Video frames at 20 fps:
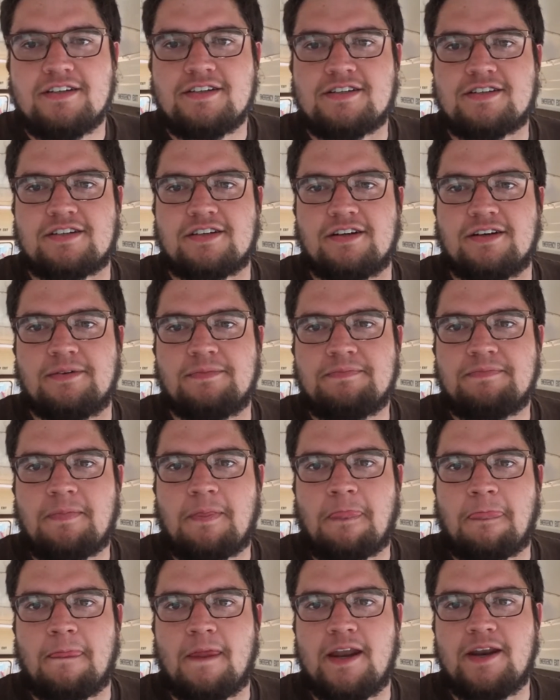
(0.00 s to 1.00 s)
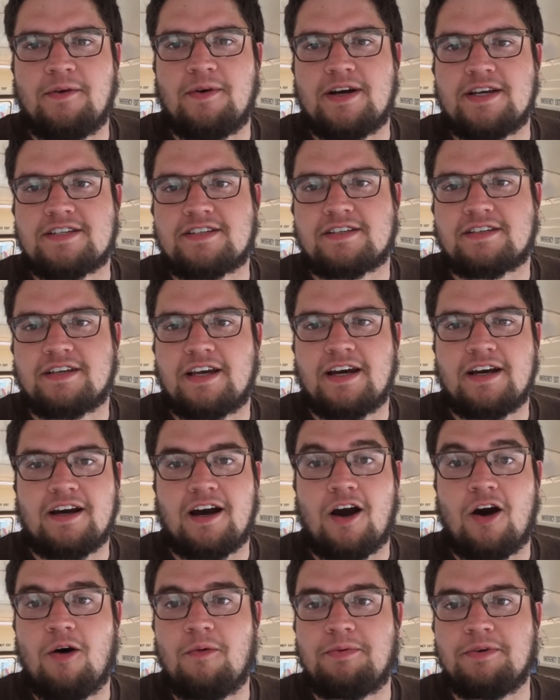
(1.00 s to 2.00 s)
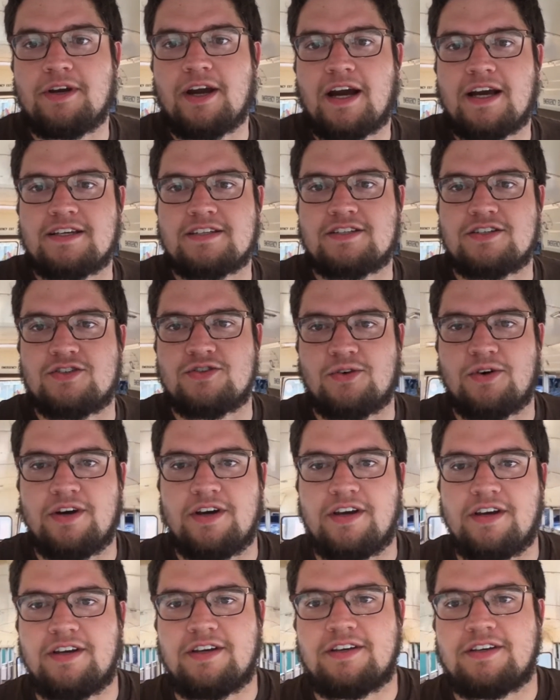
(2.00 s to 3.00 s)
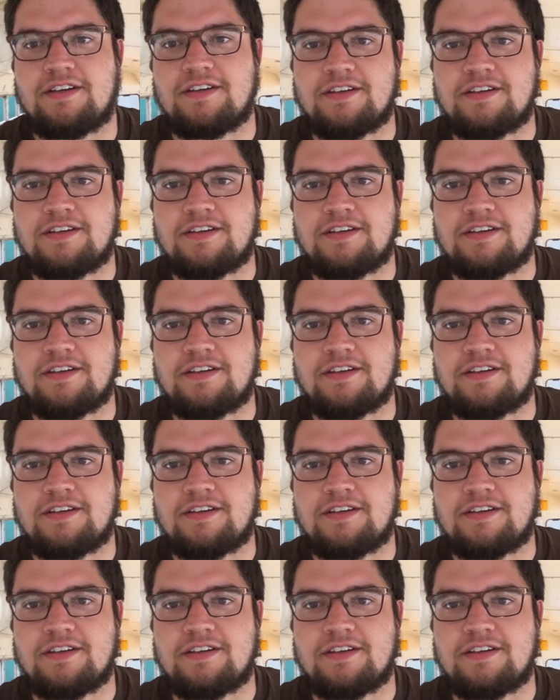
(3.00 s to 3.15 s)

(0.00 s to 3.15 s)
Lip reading: So anyways, yeah, I hope you guys enjoy